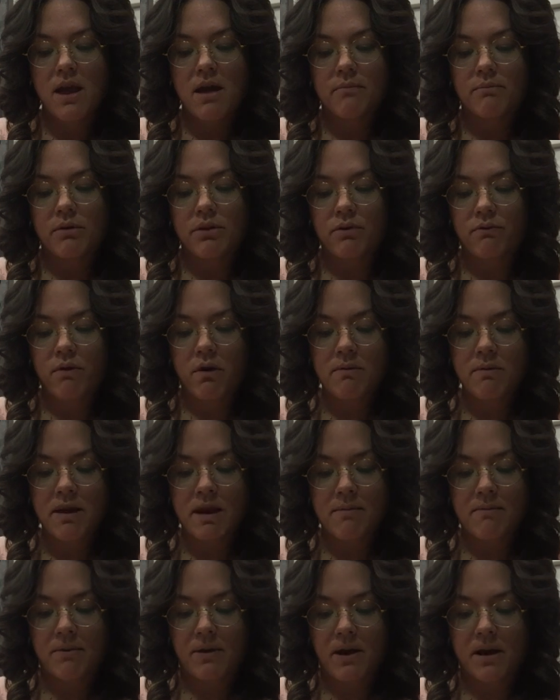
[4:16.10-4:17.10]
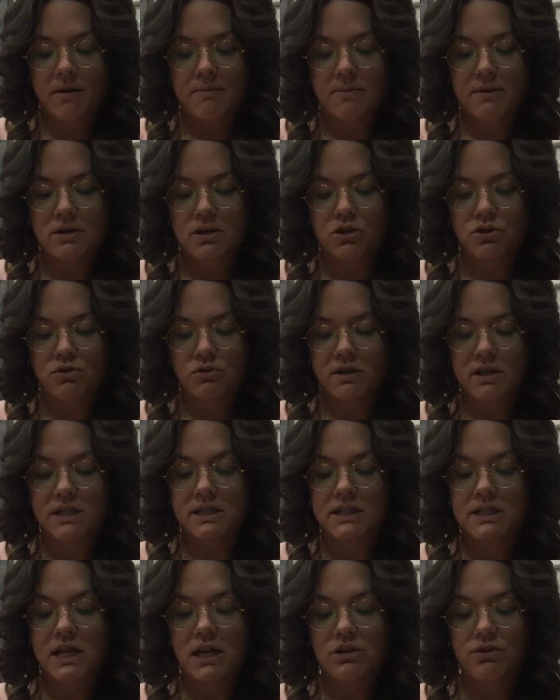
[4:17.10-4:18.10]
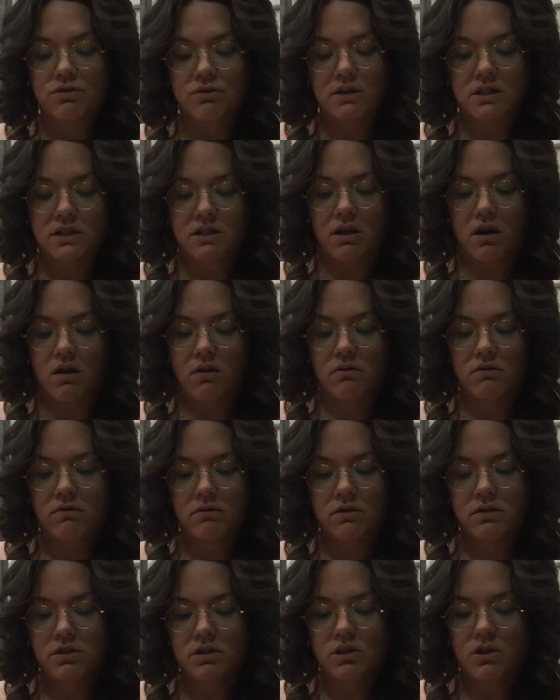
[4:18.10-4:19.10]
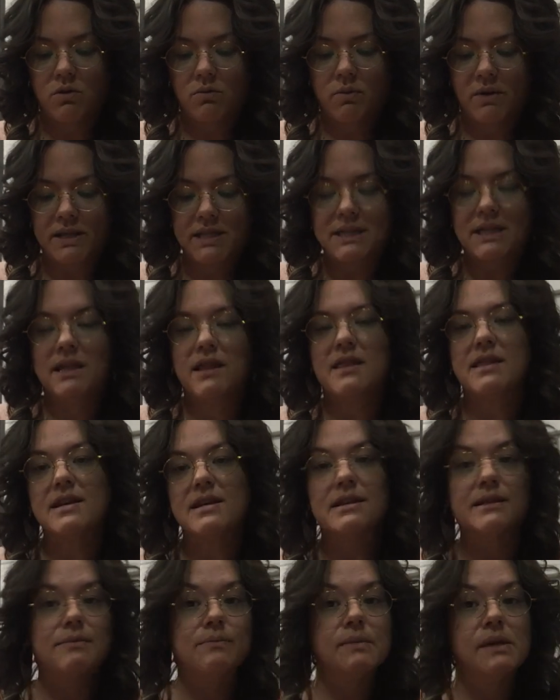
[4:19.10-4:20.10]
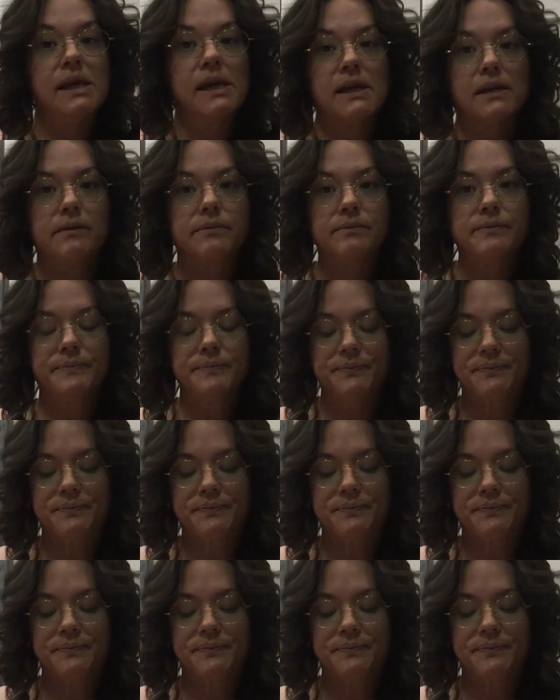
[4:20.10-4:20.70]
But the Roman Empire had been destroyed centuries ago. So what did this mean?